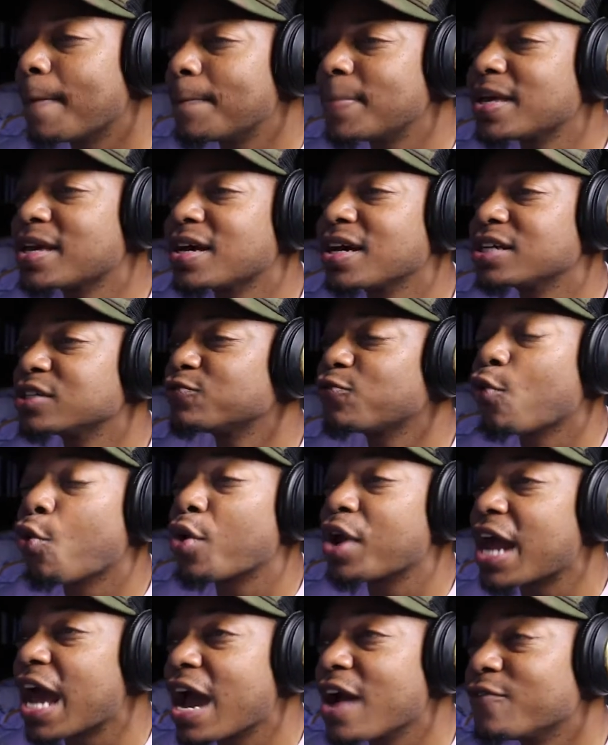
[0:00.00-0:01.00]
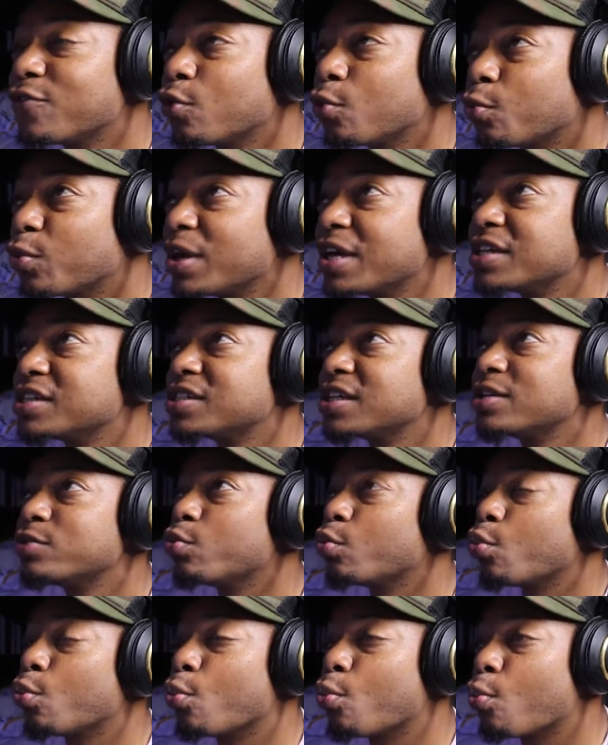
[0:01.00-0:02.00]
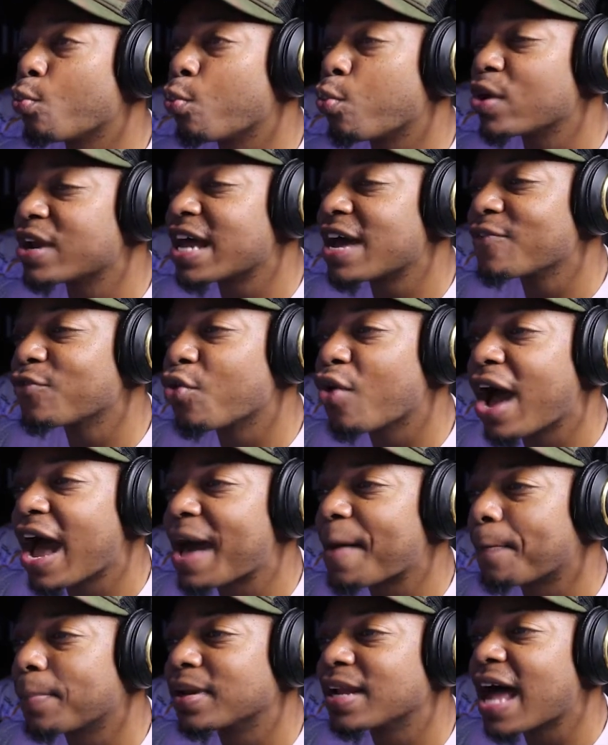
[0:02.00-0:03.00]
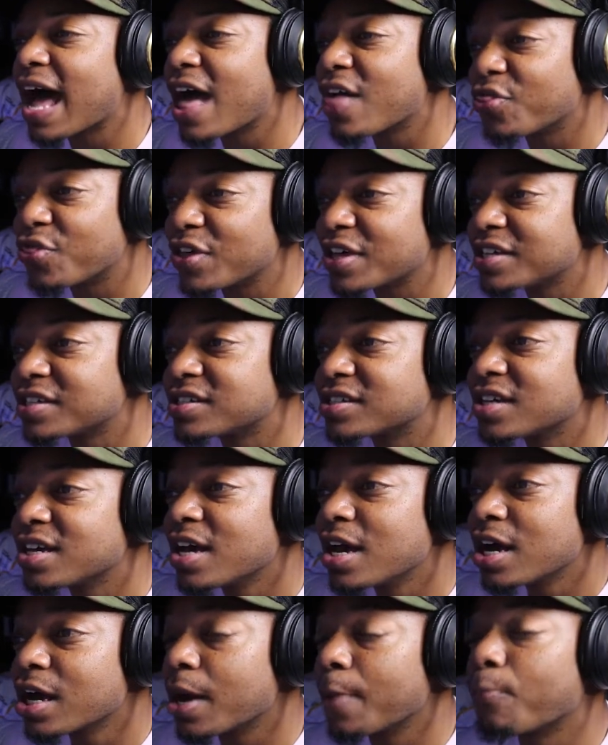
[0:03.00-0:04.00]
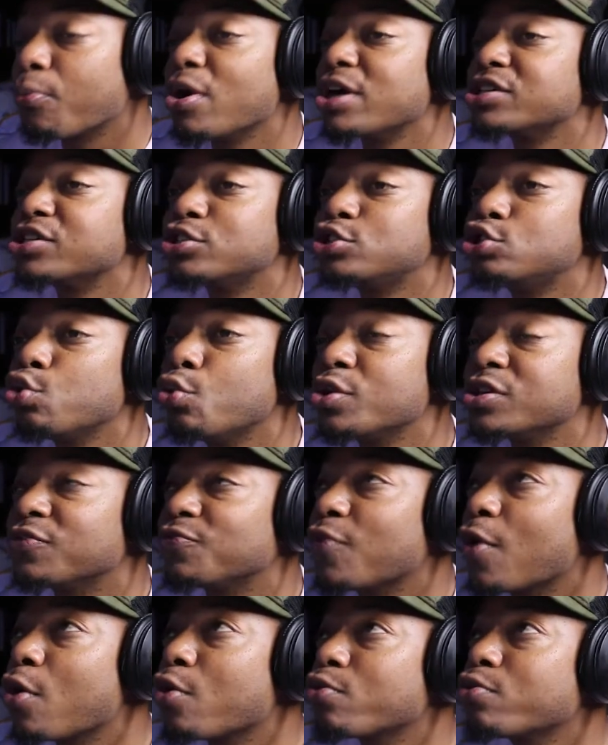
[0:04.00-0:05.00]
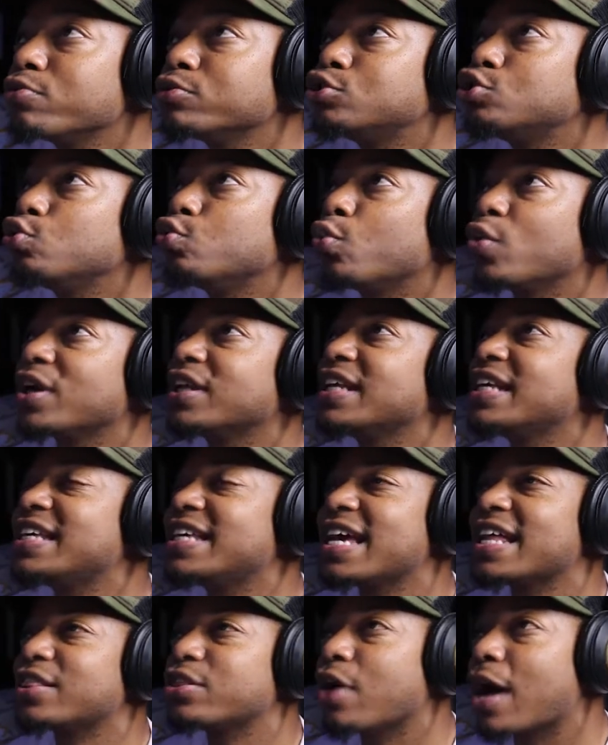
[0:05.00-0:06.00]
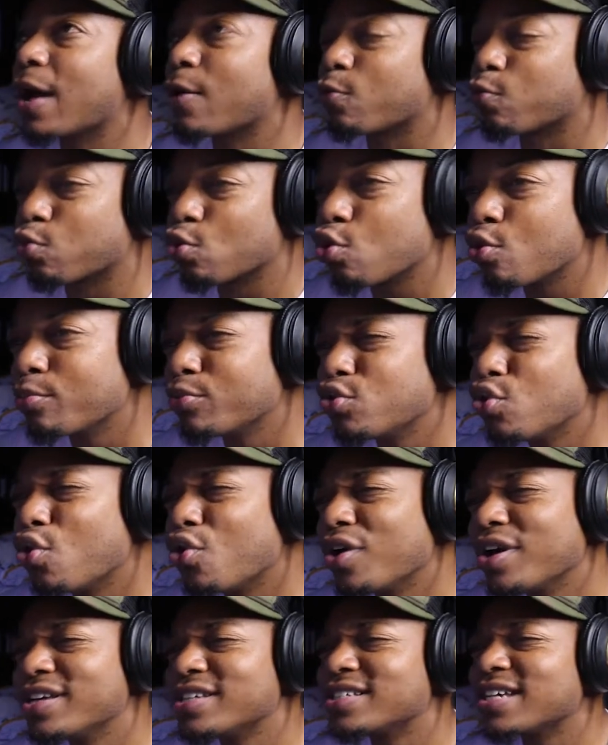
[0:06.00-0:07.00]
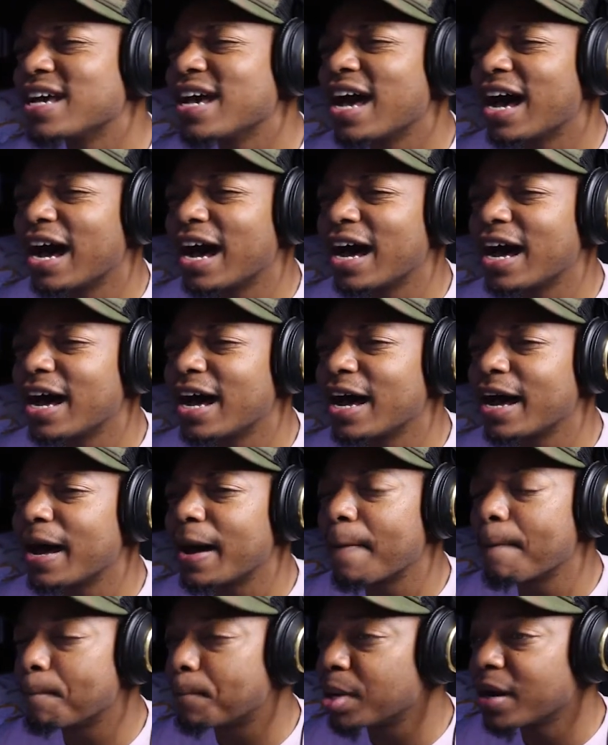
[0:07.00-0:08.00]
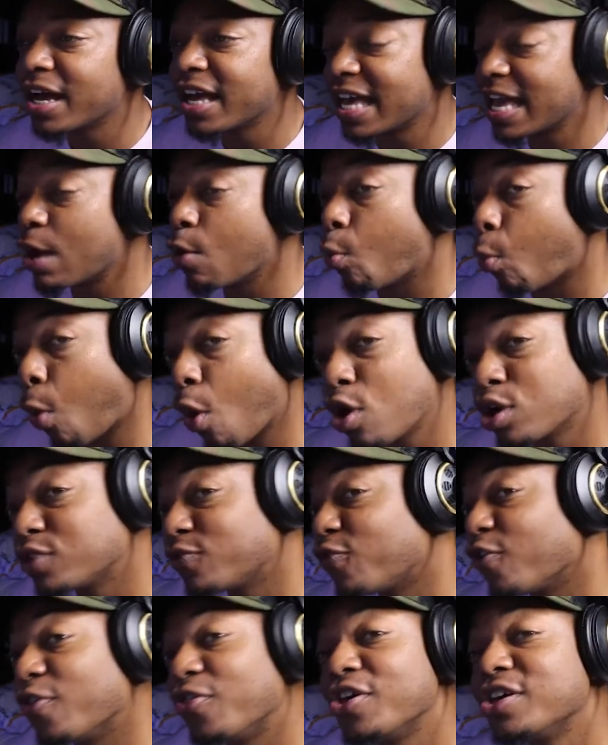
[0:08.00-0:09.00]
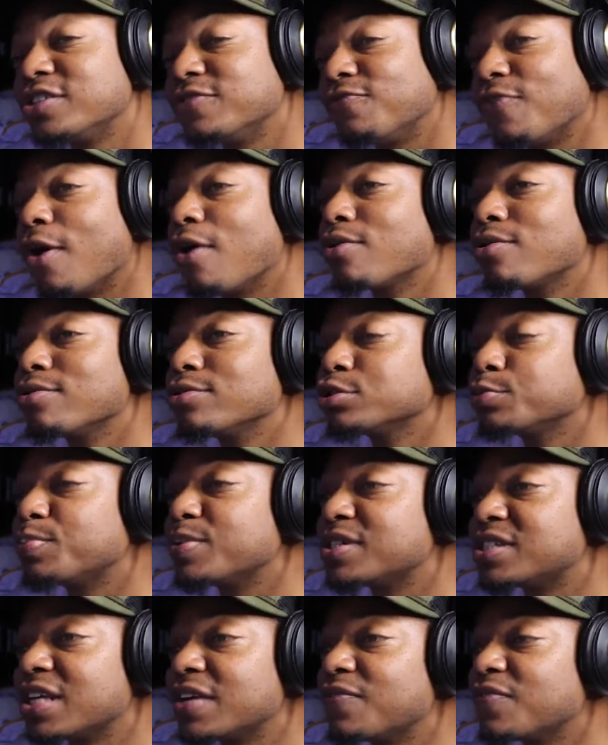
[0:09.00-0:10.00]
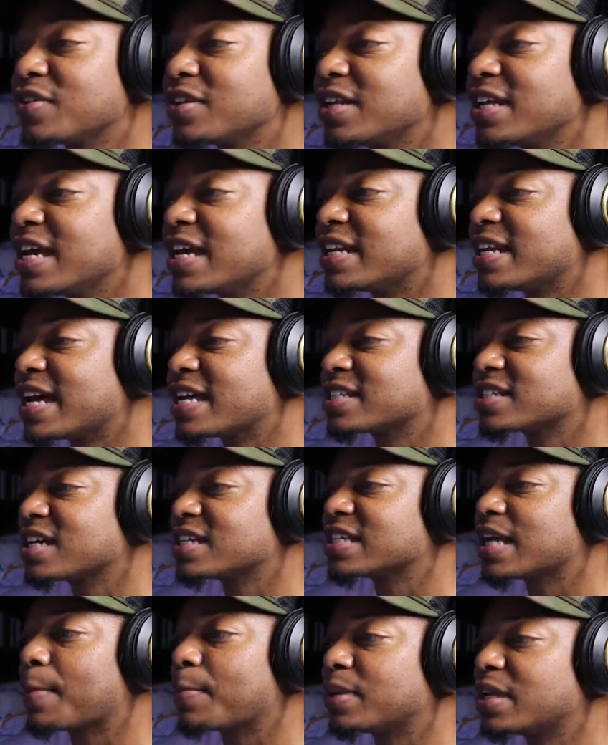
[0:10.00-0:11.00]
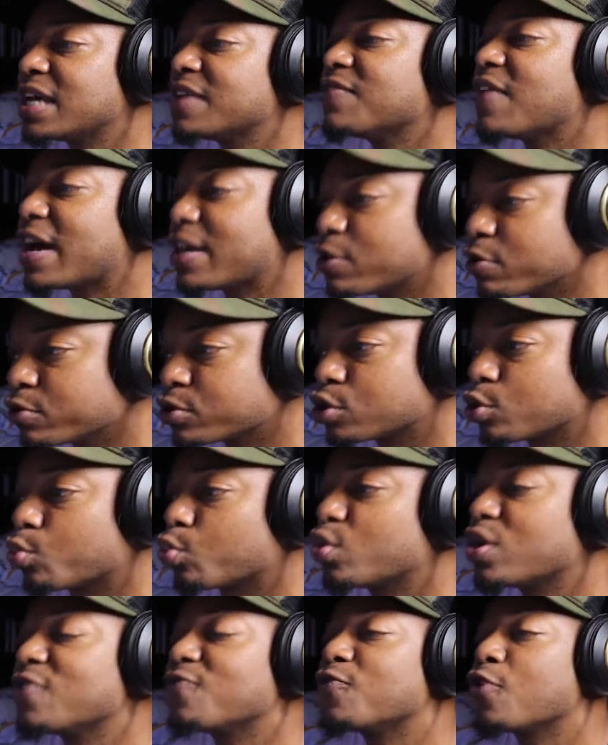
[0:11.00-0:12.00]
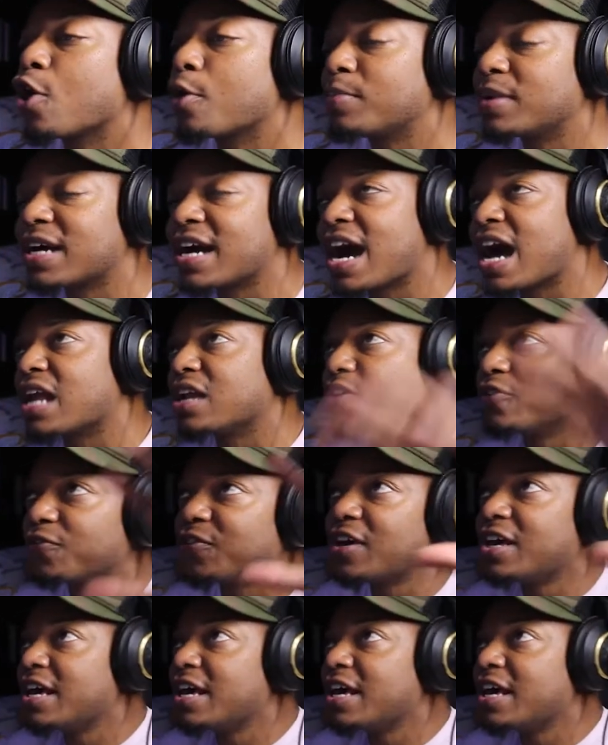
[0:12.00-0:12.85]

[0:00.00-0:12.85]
because for whatever reason, whenever I apply this compressor to his vocals, you really get that room noise. But it worked for this vocal specifically, and that's because I believe I used some reverb to kind of,